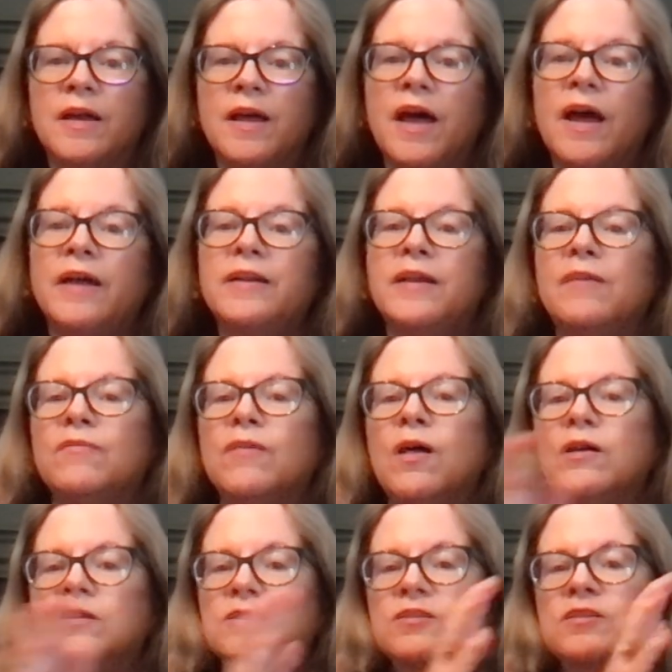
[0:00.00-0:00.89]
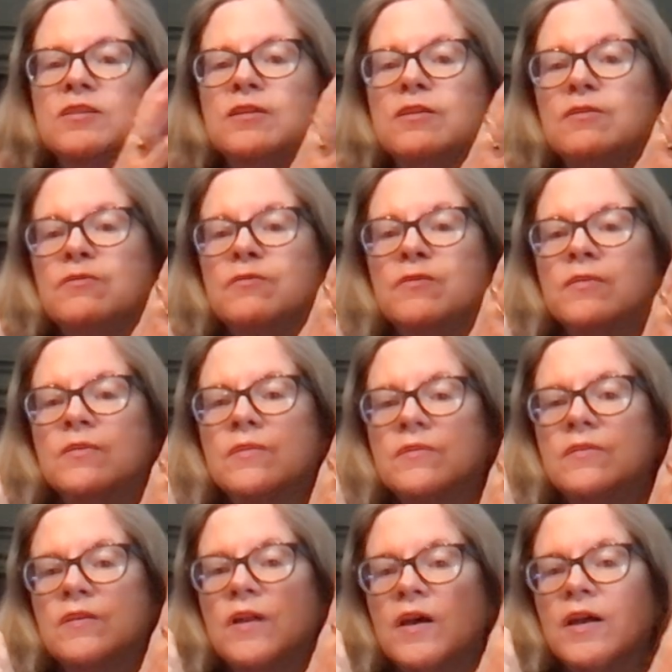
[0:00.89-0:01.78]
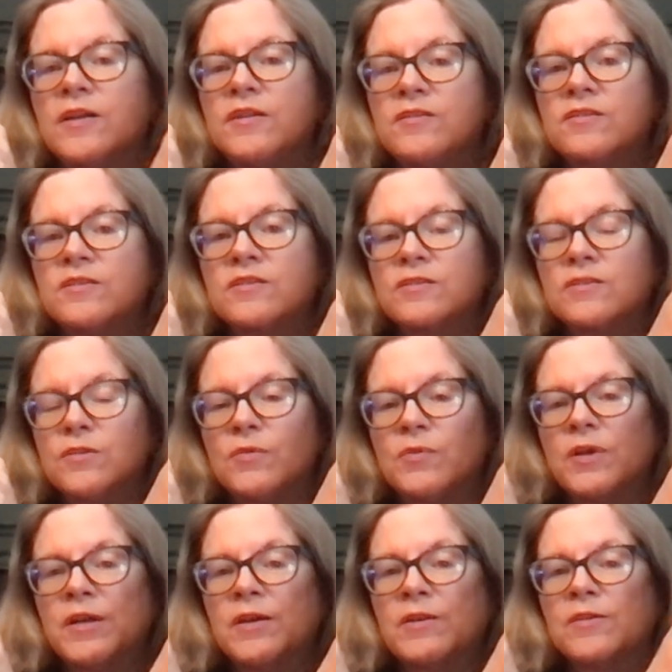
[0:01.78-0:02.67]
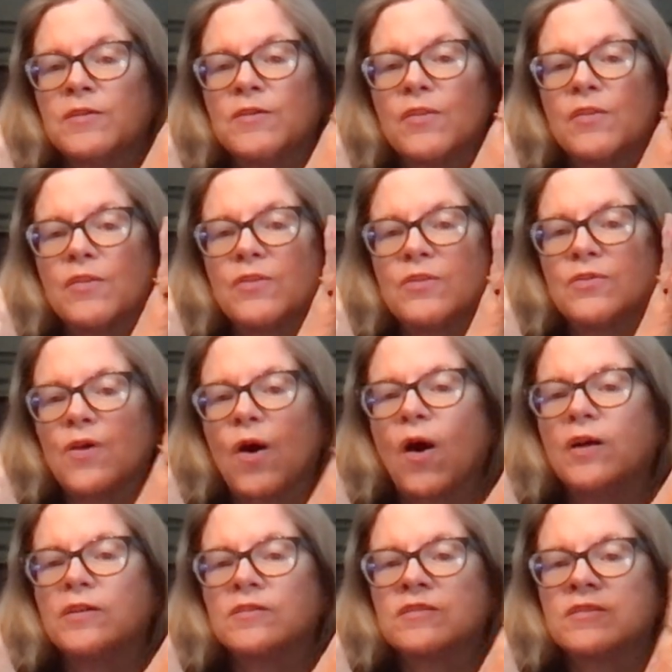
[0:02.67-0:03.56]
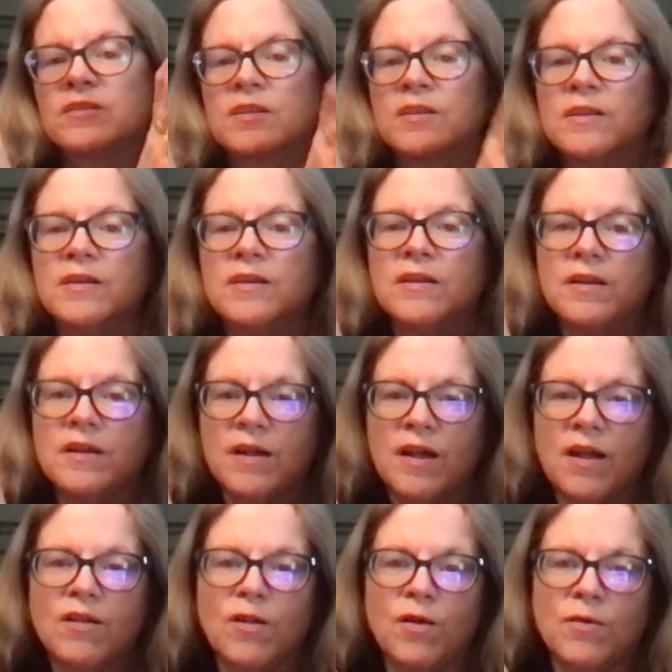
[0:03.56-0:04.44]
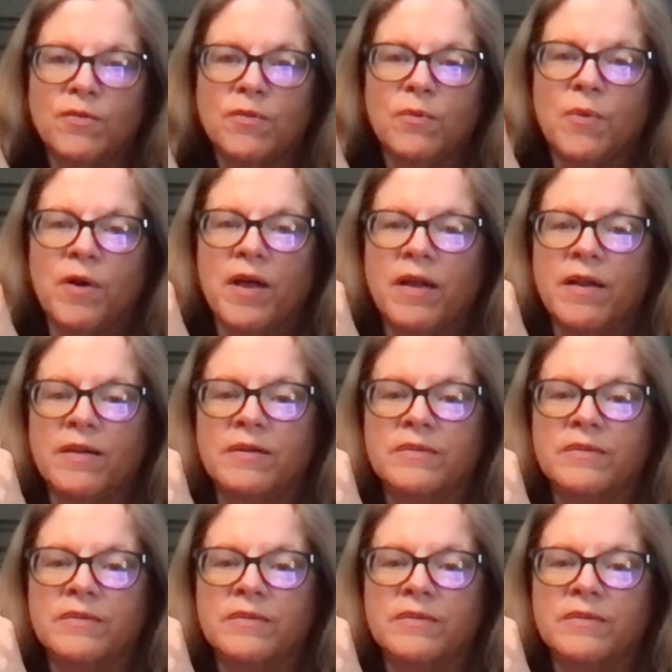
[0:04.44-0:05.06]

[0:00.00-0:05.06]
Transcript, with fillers: and have lots of nice green thoughts along the way.